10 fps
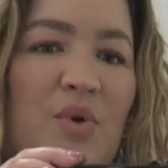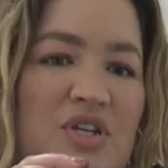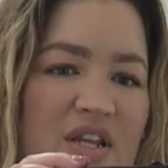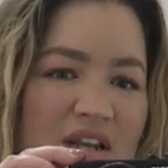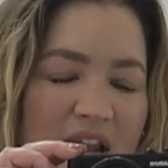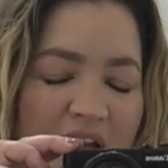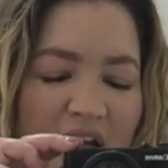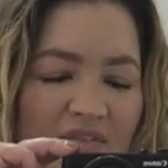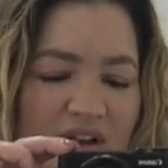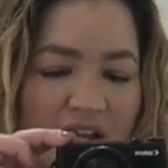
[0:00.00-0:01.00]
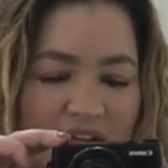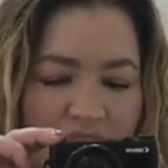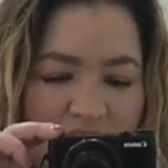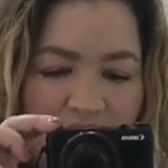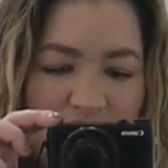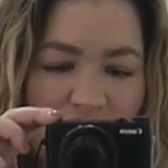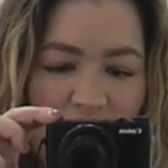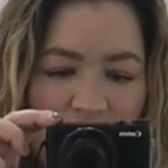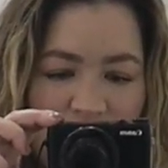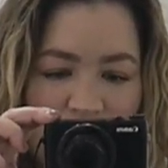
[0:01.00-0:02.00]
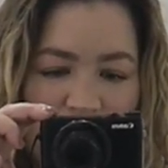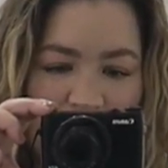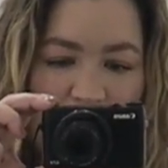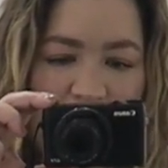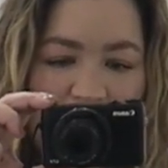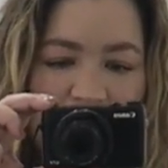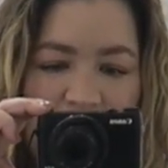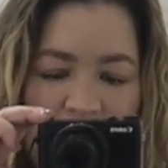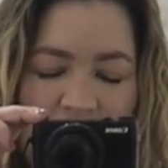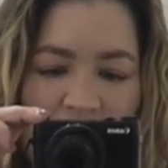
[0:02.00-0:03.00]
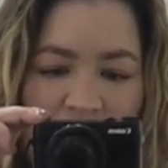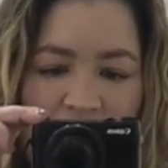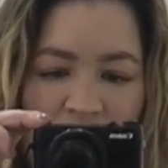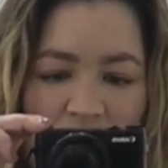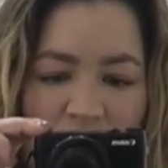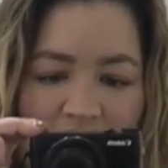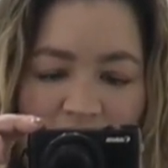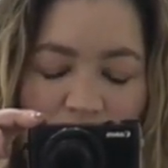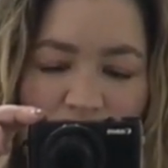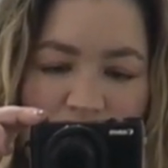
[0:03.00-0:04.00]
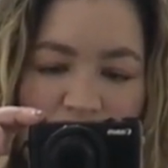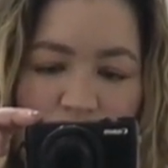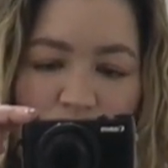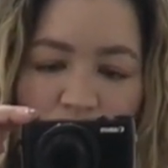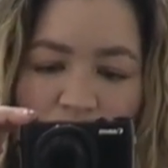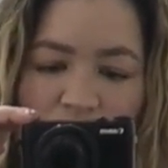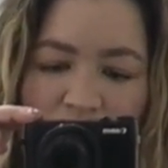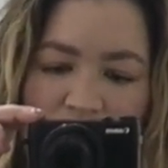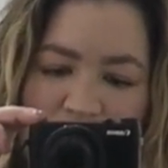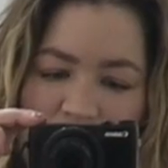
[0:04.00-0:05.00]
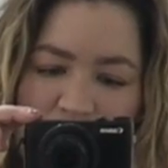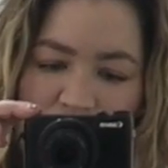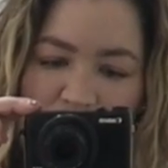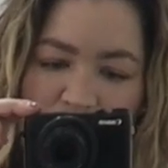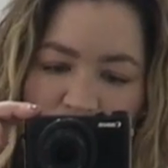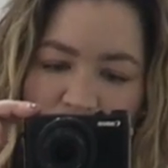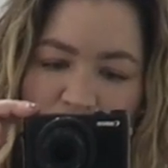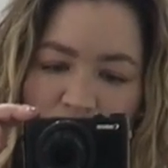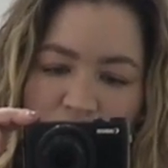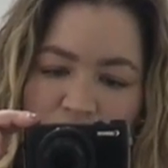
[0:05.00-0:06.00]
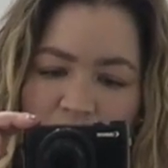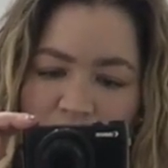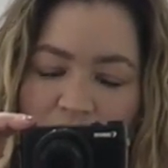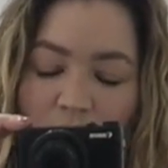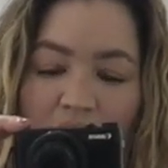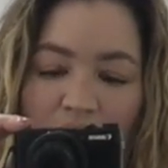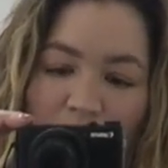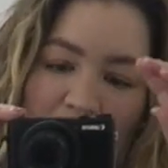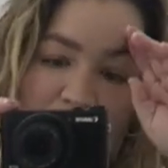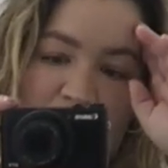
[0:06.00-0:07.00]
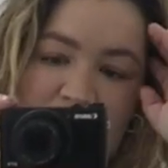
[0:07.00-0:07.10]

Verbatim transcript: wish they didn't have like the solid solid white you know like if it was just more of these these sort of tones rather than white white